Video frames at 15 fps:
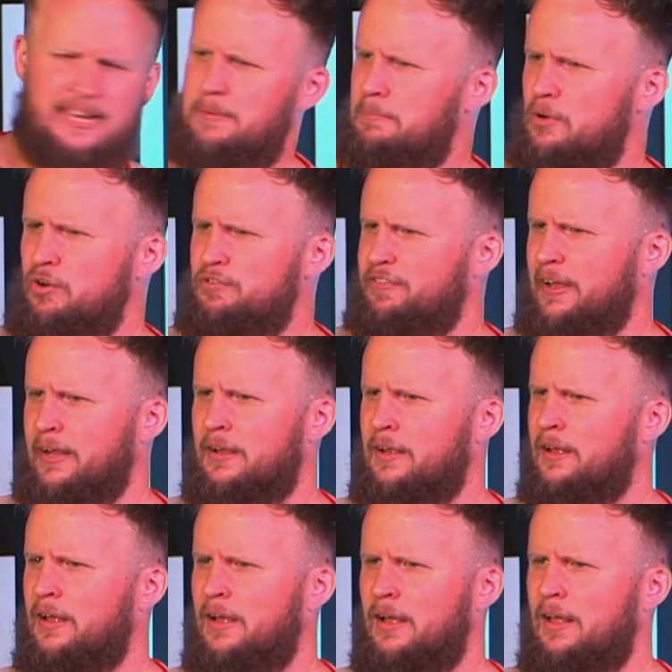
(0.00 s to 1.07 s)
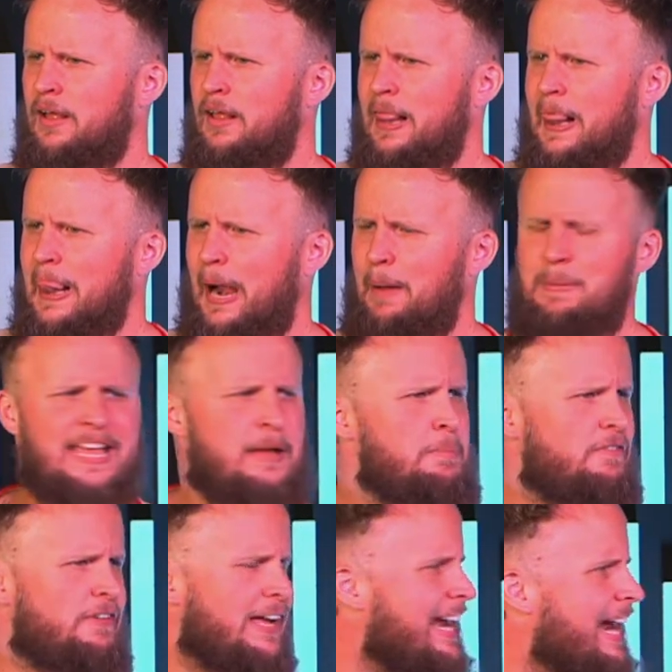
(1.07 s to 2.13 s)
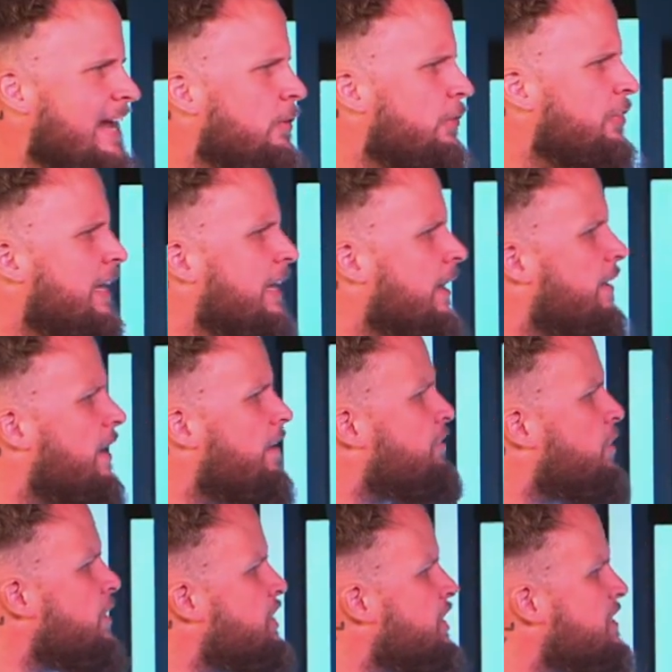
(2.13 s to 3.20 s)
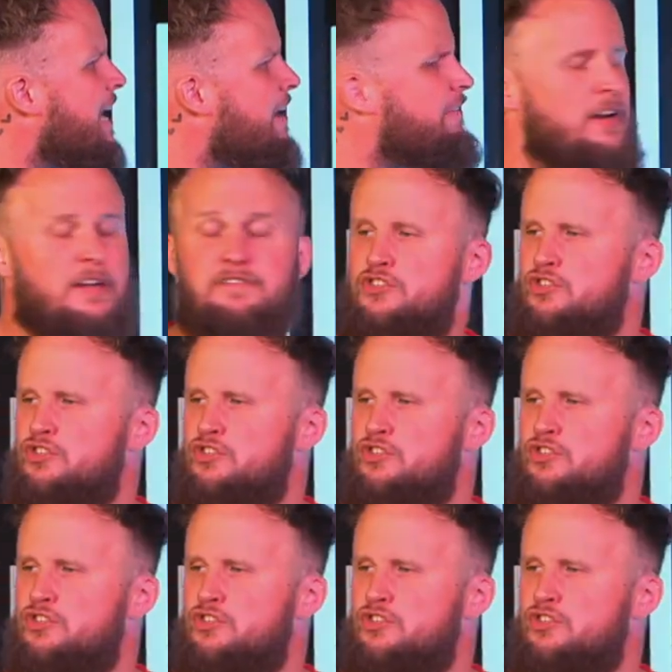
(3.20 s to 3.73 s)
keep moving, and I don't think enough Christians have enough